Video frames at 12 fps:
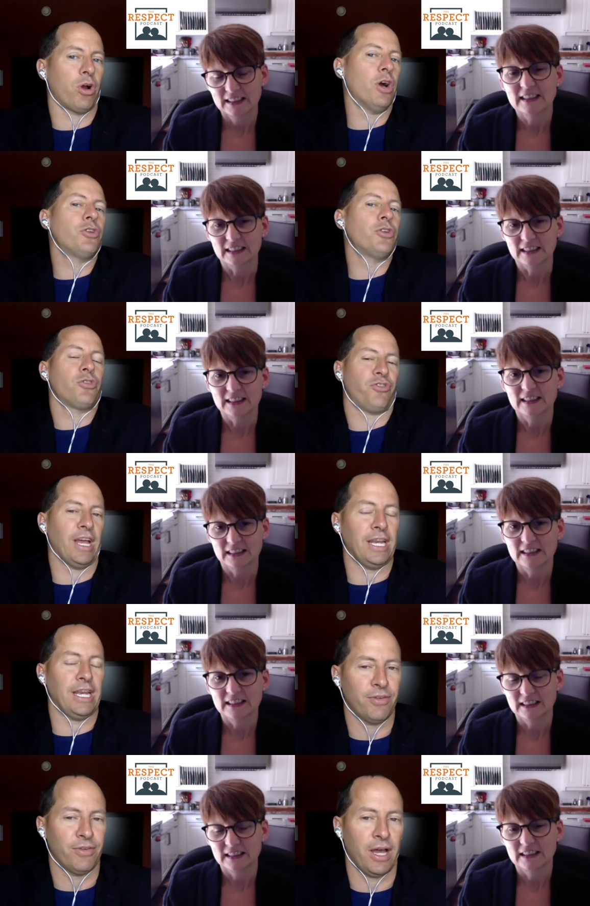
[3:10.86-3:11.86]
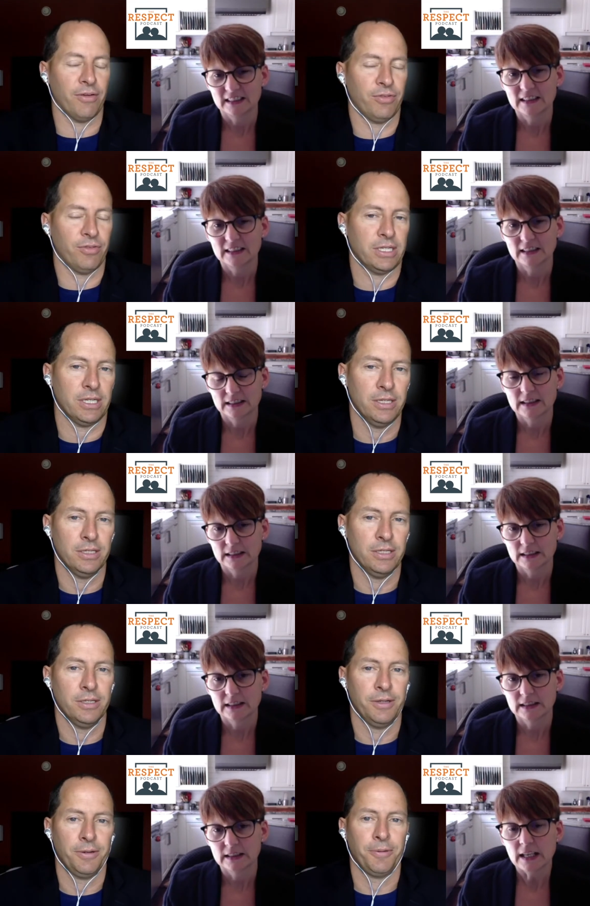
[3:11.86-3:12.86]
Speaker 1: to our understanding of conflict?
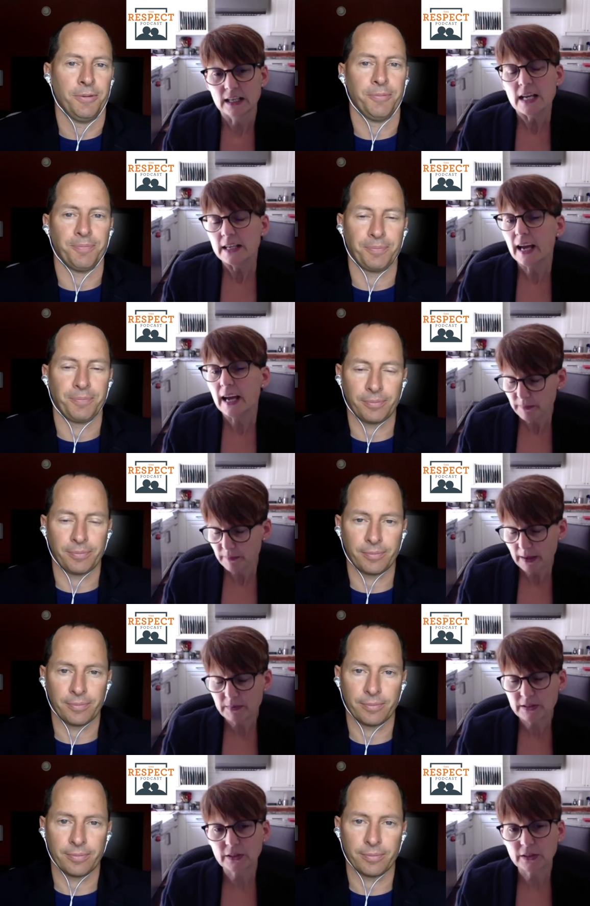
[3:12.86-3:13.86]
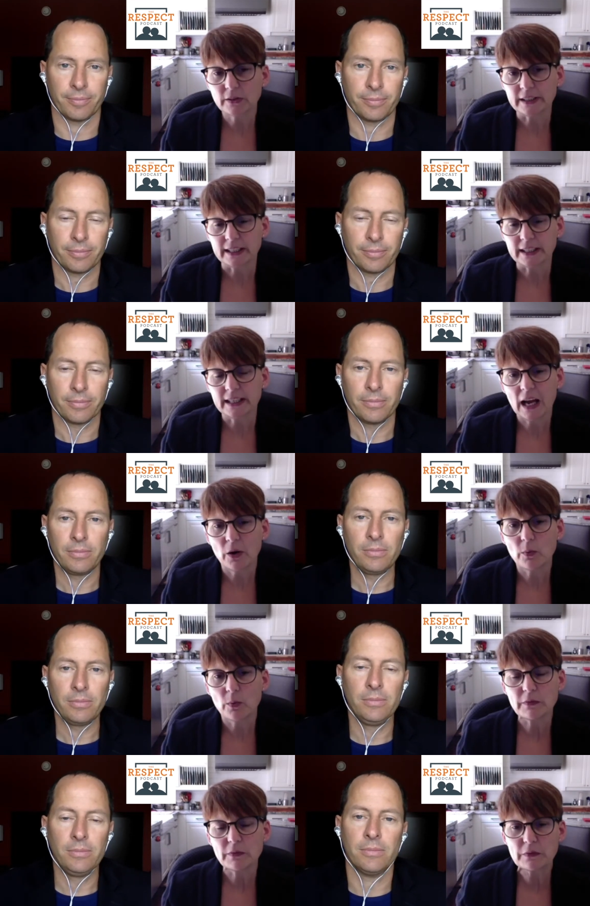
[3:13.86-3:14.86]
Yeah, absolutely. And how
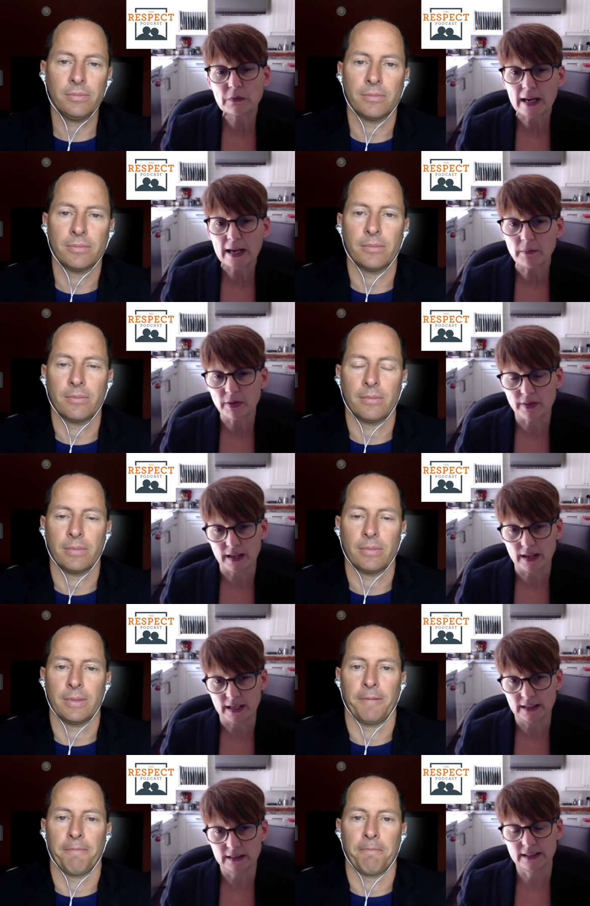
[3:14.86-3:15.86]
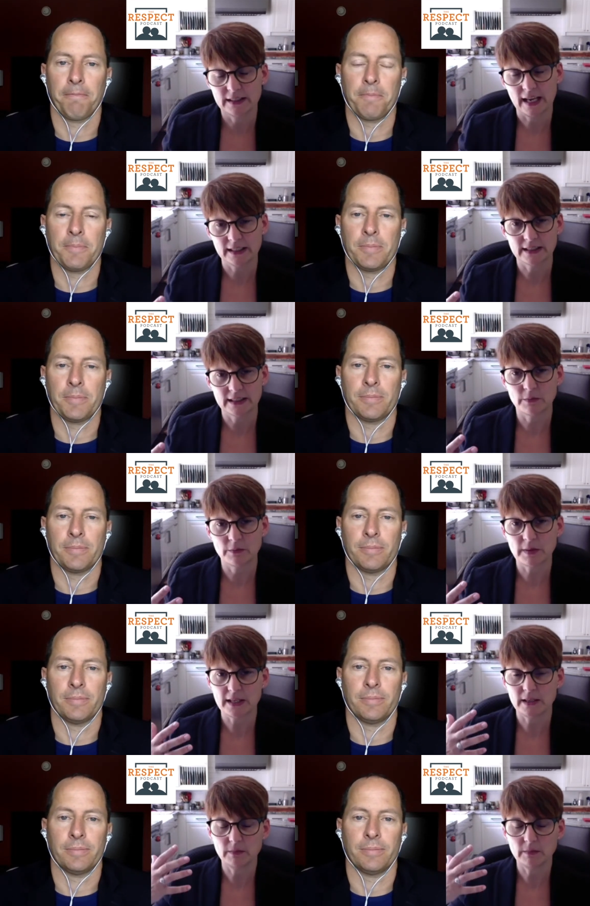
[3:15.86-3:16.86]
we frame things tends to
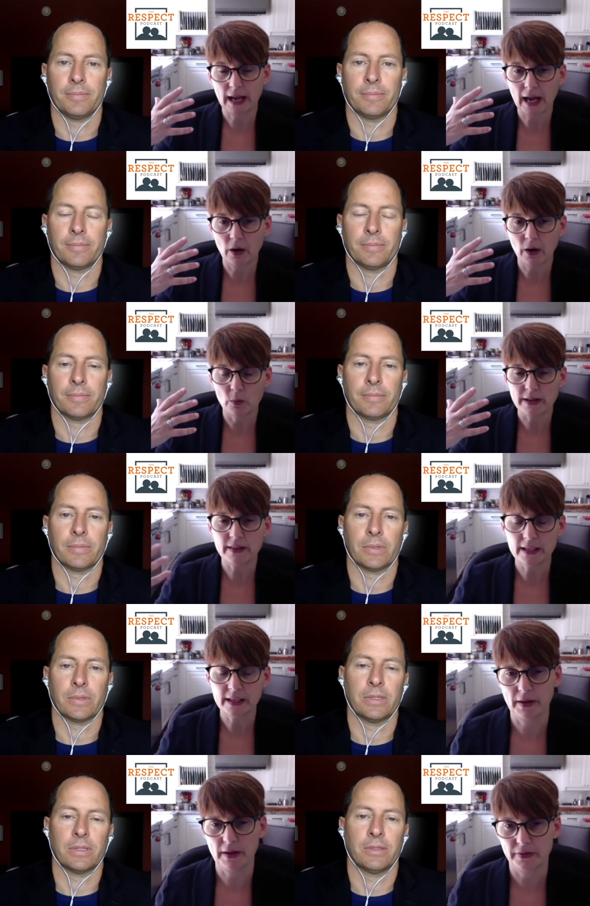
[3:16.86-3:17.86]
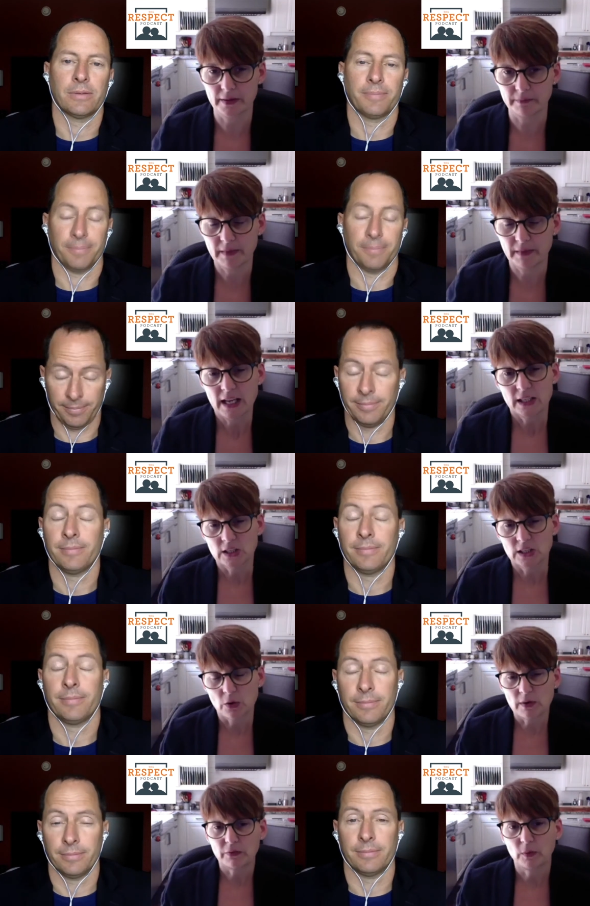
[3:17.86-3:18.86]
be how we think about them.
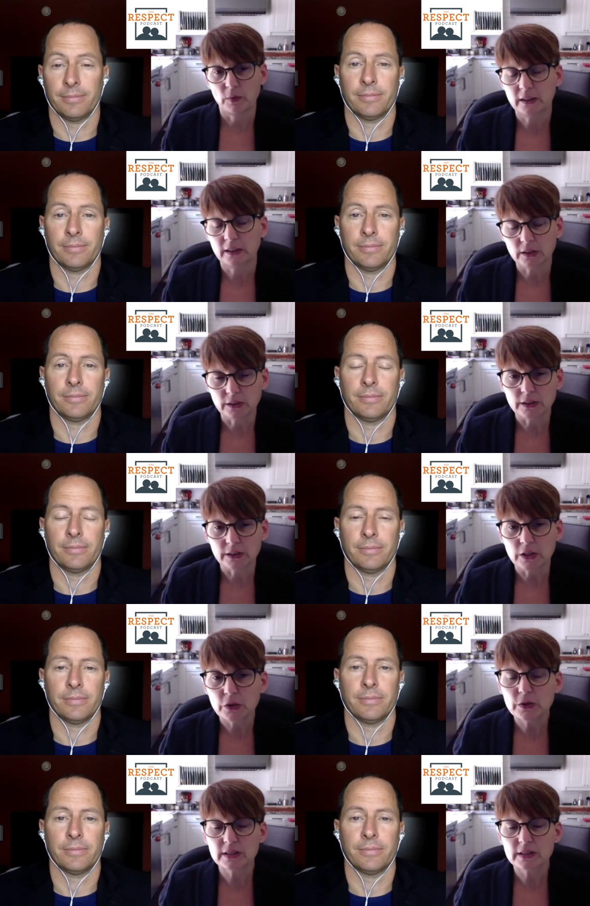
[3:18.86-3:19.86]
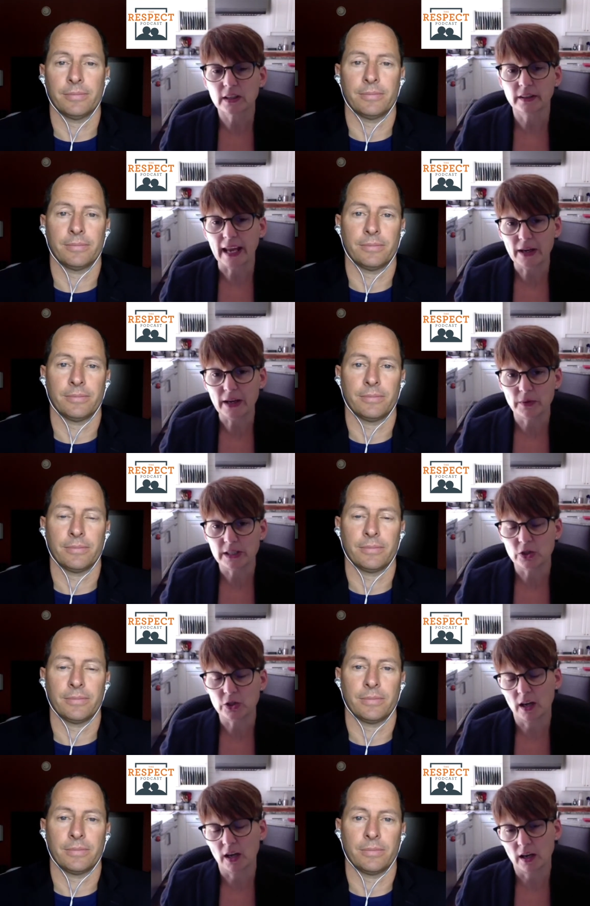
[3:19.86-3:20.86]
So if we use the
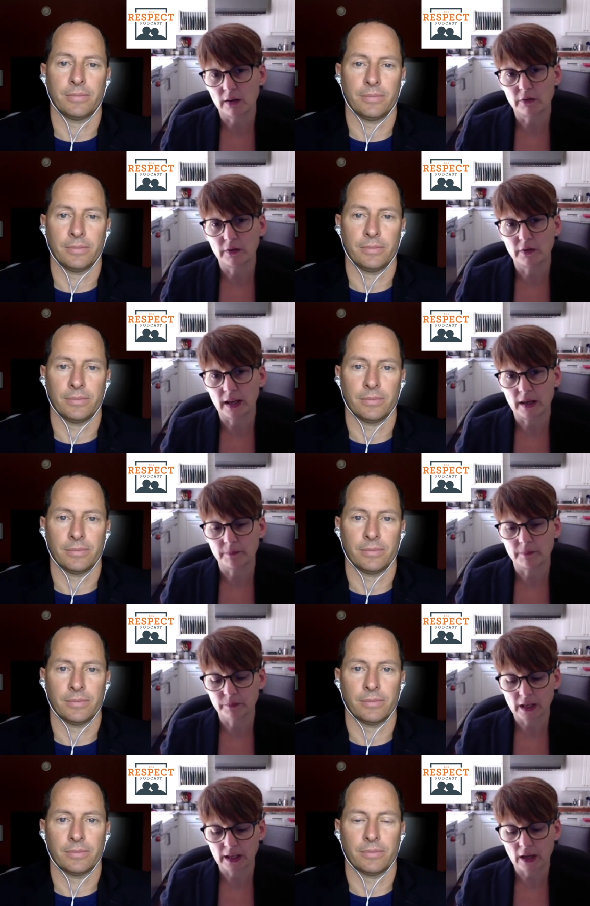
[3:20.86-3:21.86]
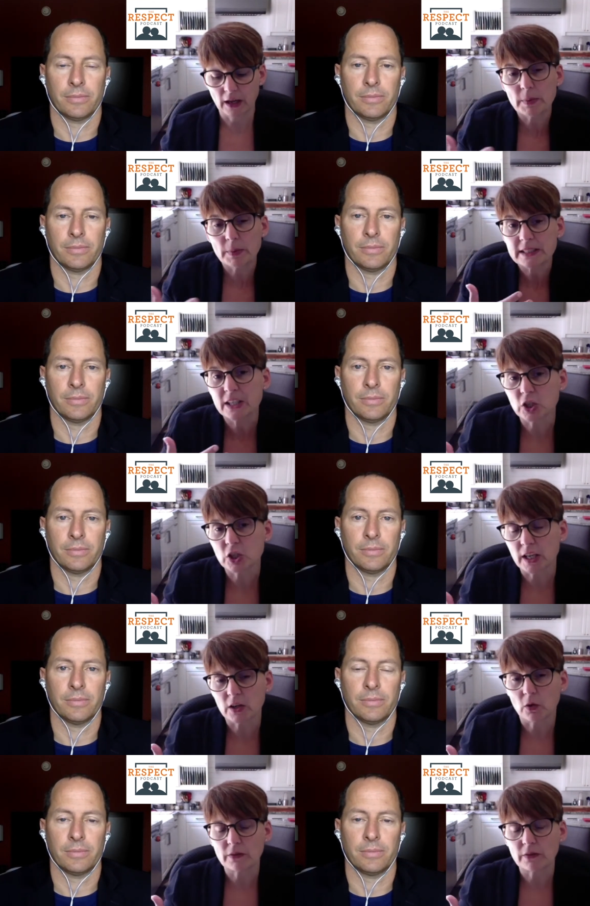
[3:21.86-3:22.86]
language of um,
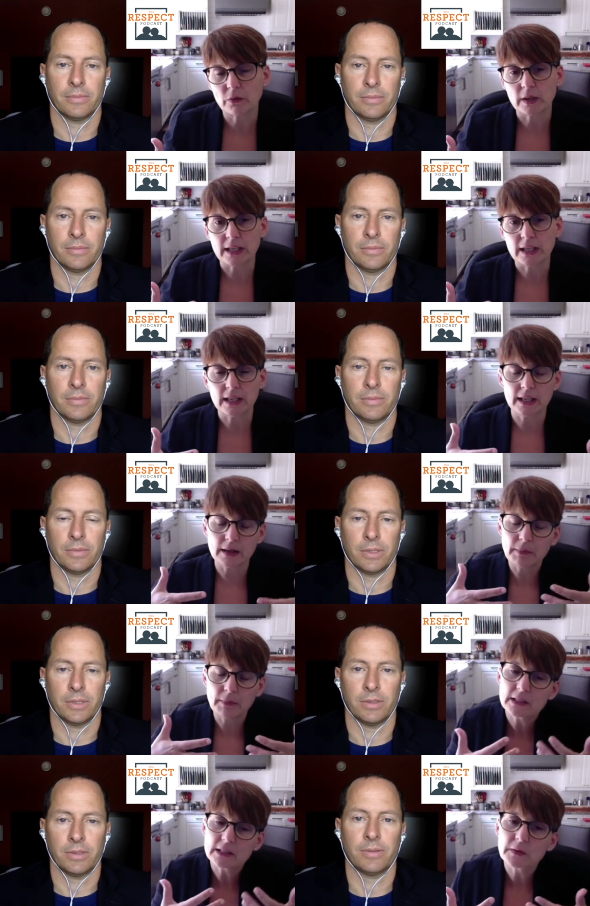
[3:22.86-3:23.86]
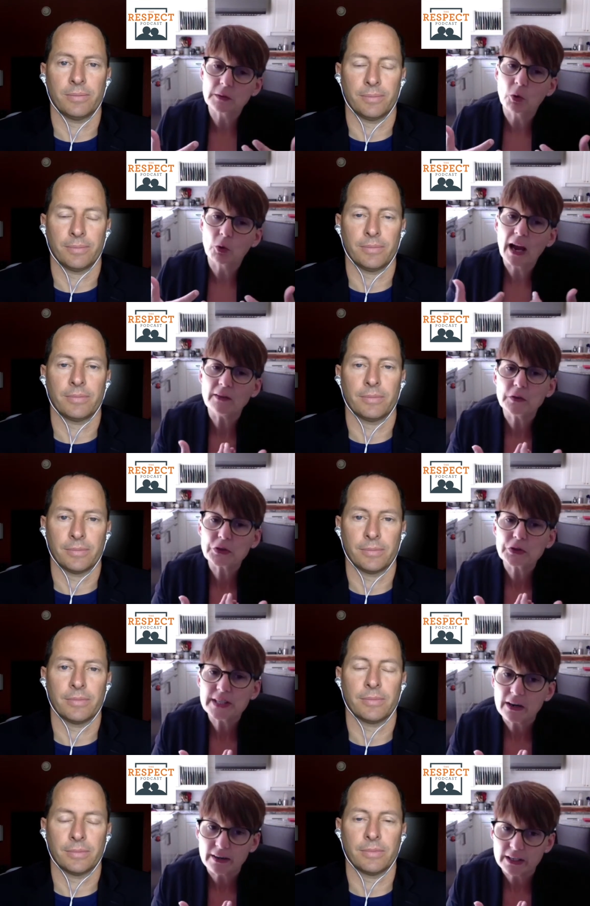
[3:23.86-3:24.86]
opposition, or if we, it, it makes us feel more
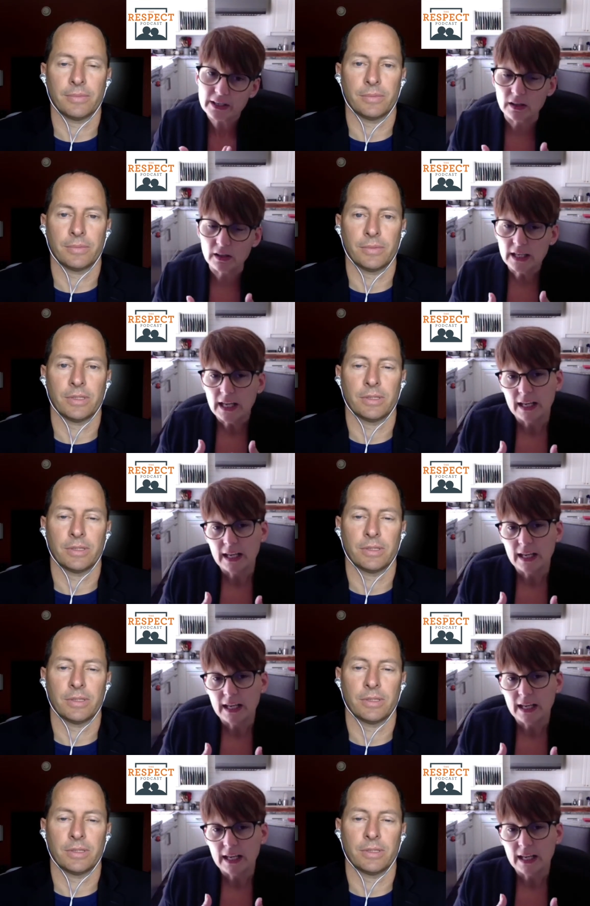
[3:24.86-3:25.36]
adversarial